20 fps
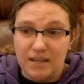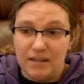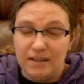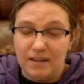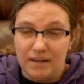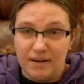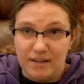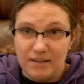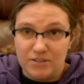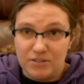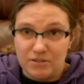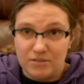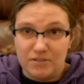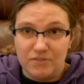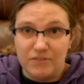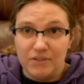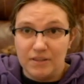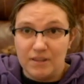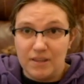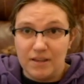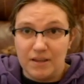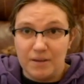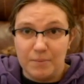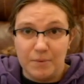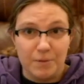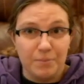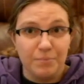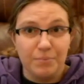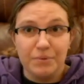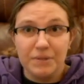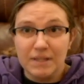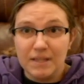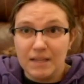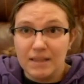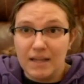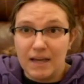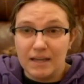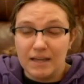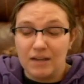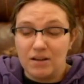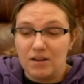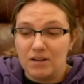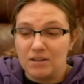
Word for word: and then I start to feel like I'm completely lacking